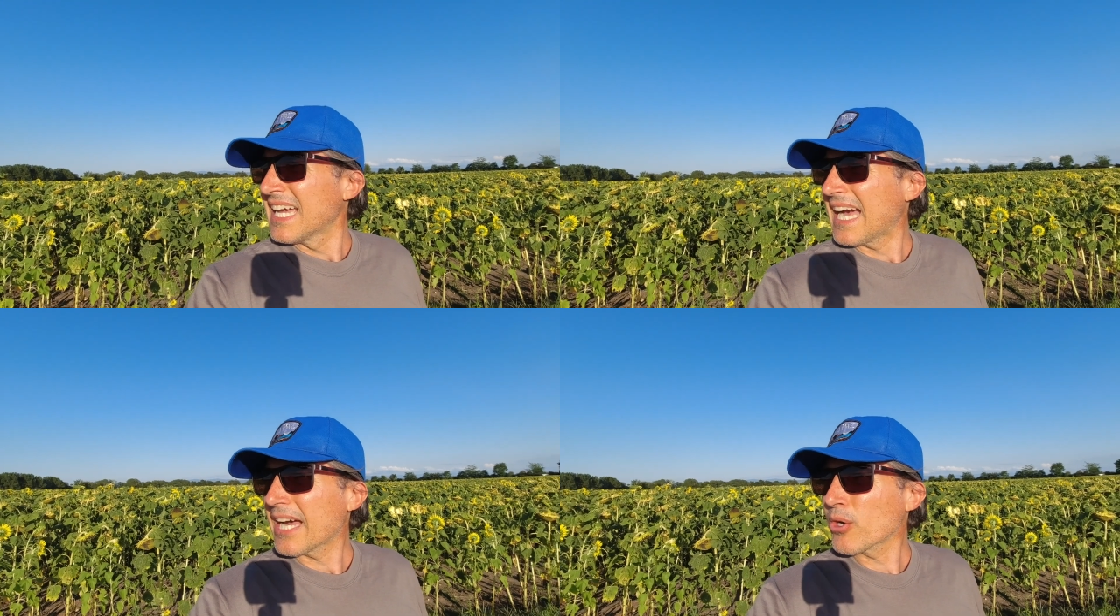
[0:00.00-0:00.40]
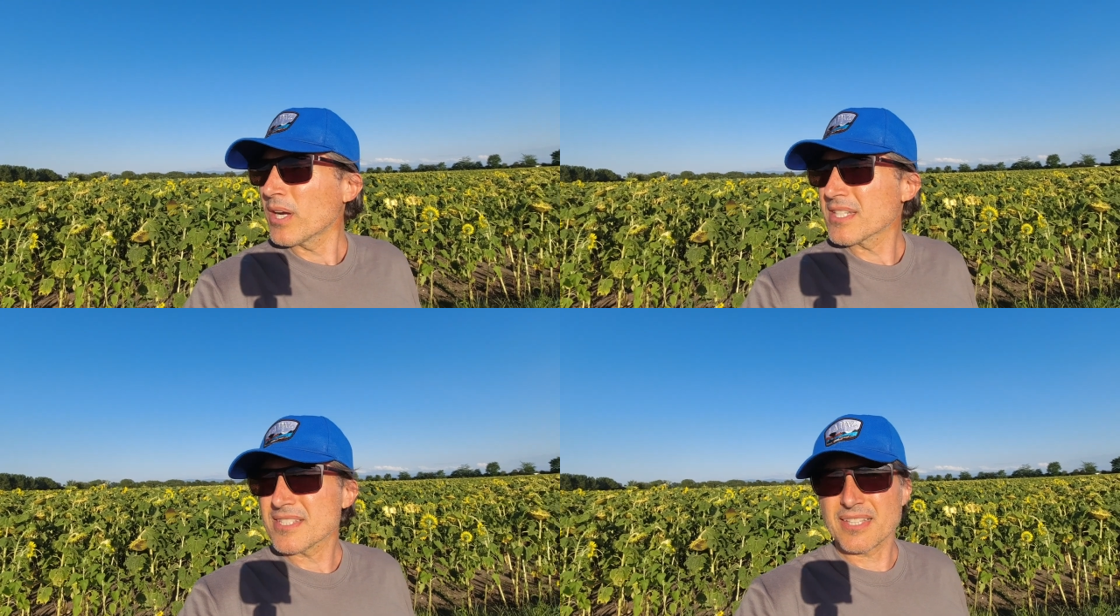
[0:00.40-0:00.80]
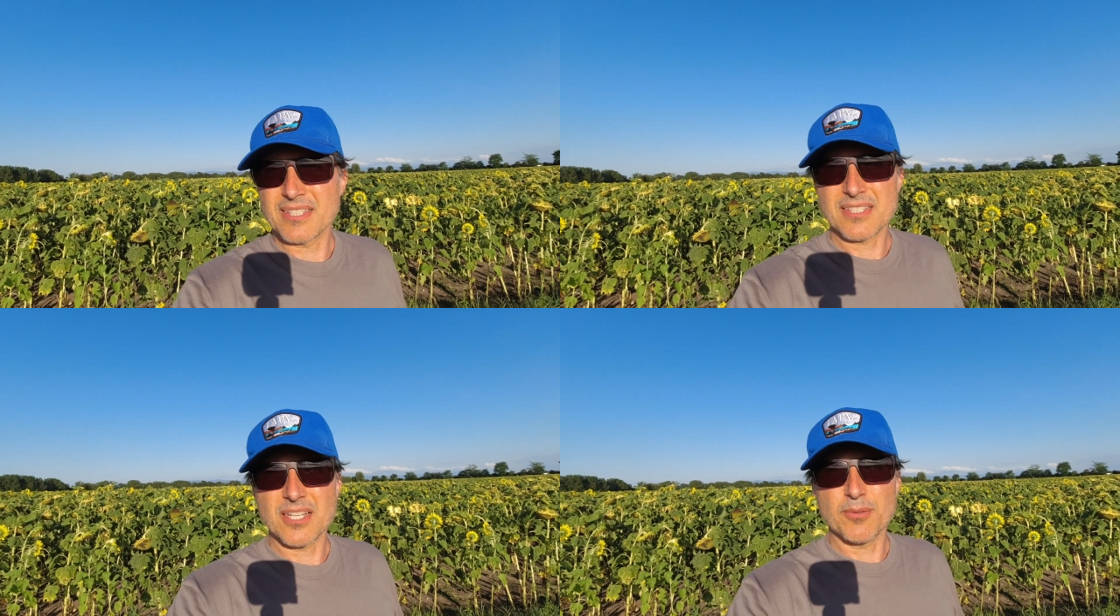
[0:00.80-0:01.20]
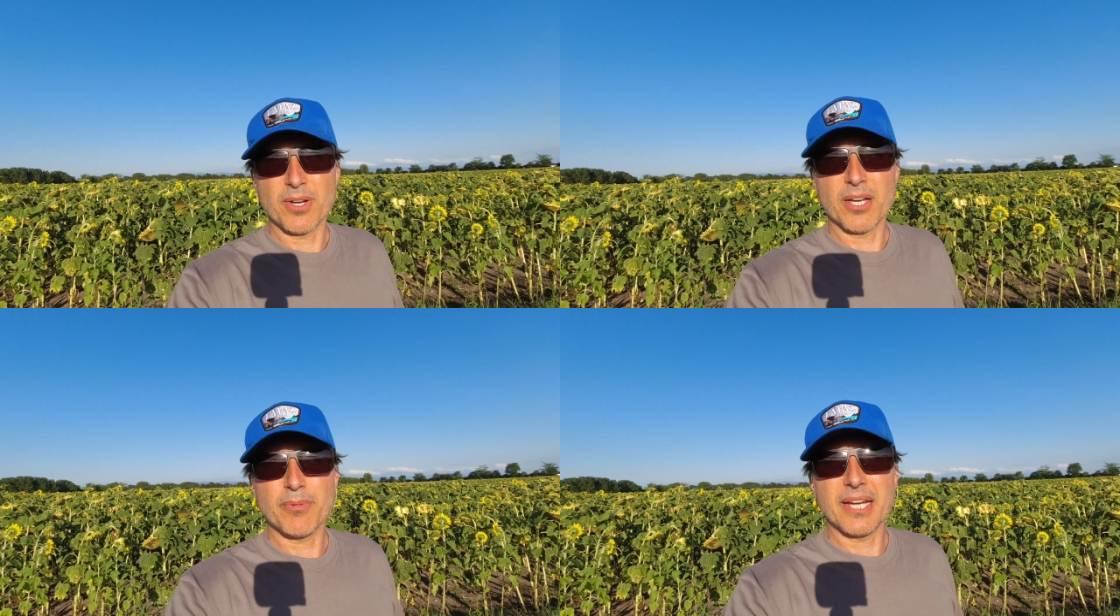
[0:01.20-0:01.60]
how do I set this up
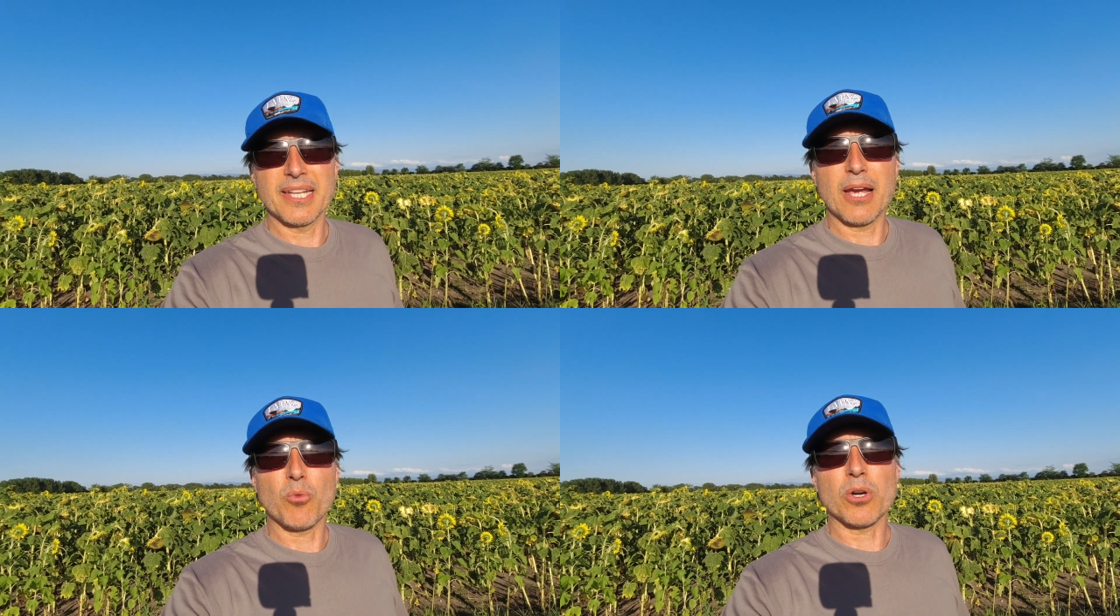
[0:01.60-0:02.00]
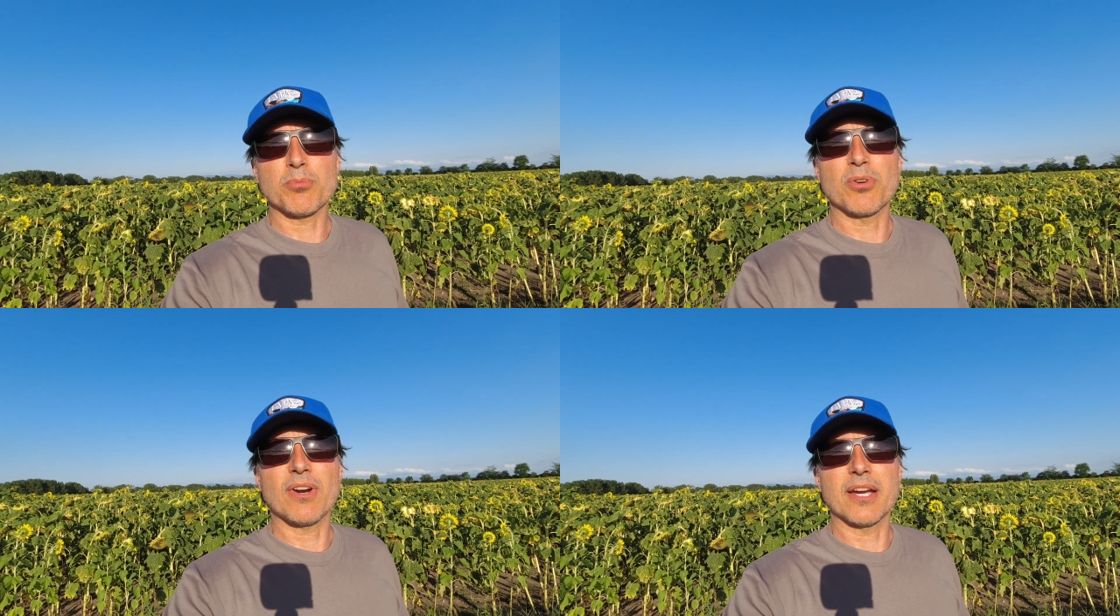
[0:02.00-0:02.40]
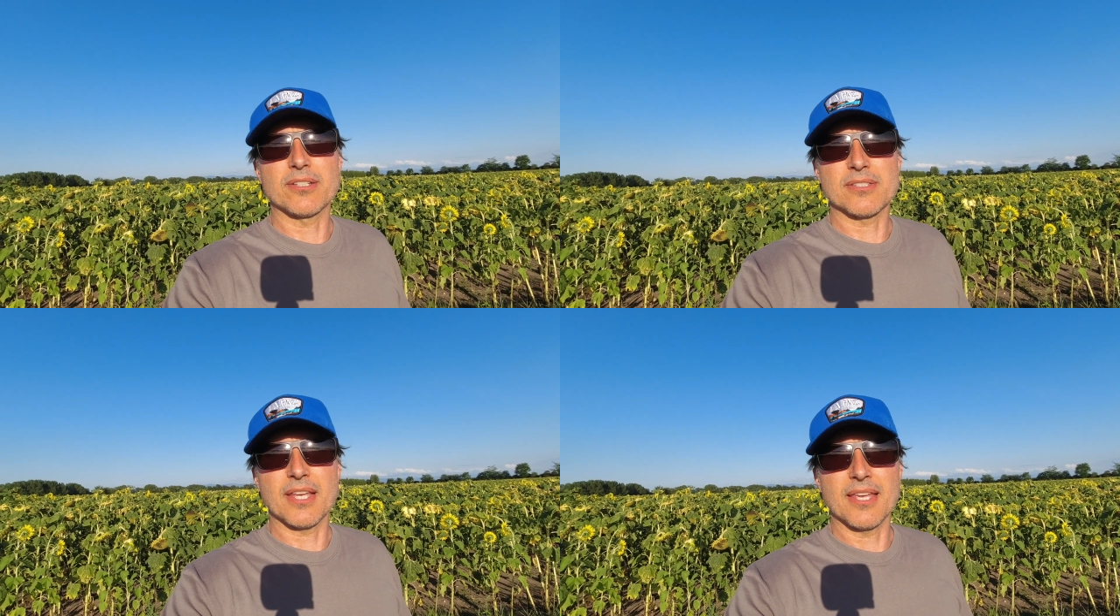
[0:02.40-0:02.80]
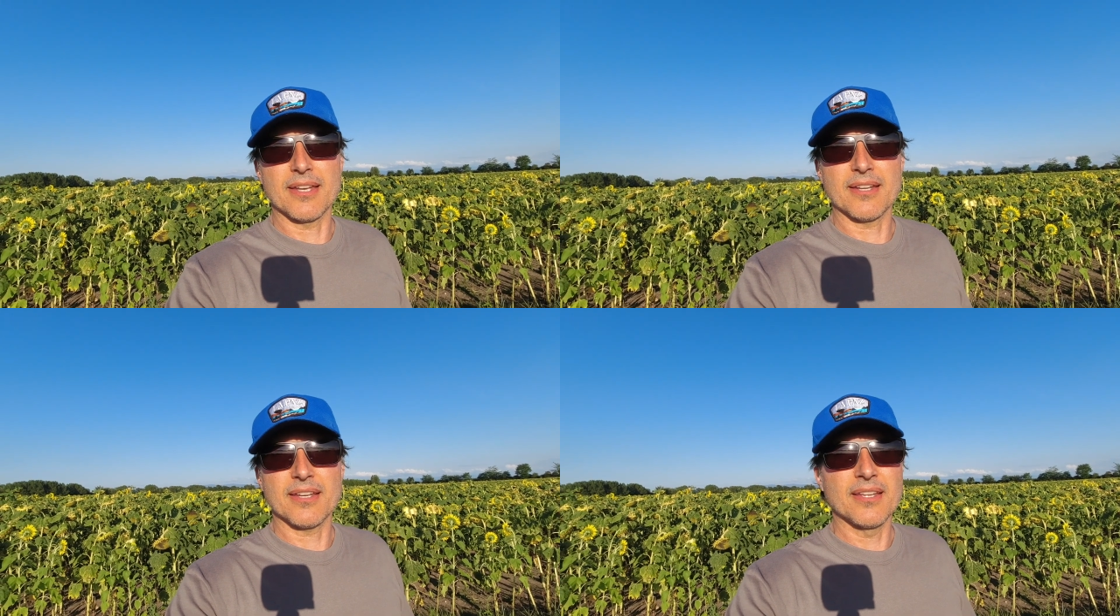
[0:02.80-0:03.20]
on my network provider's
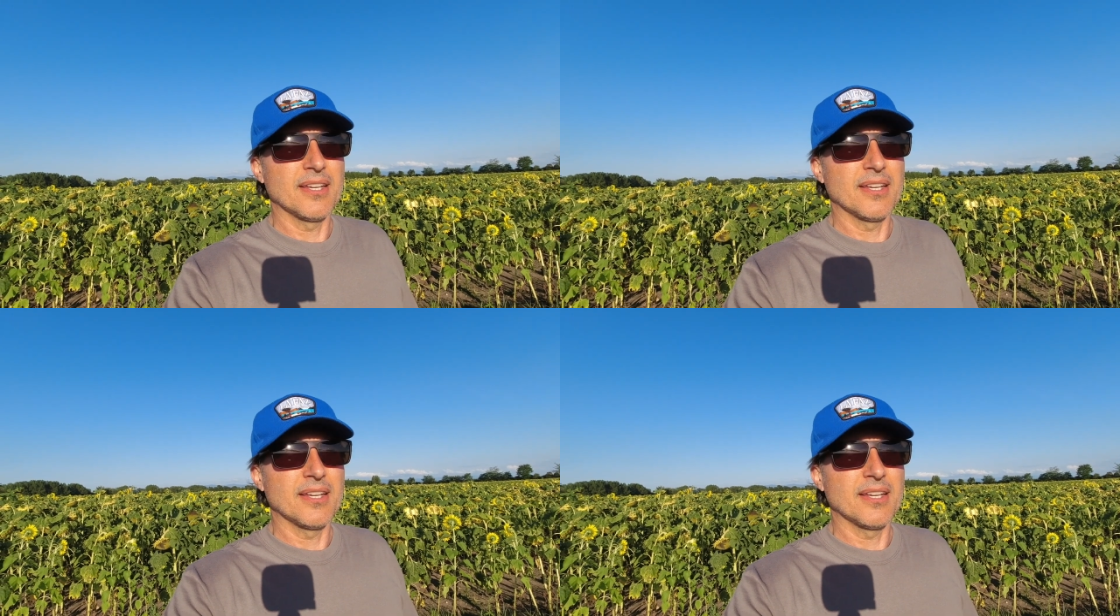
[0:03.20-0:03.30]
end?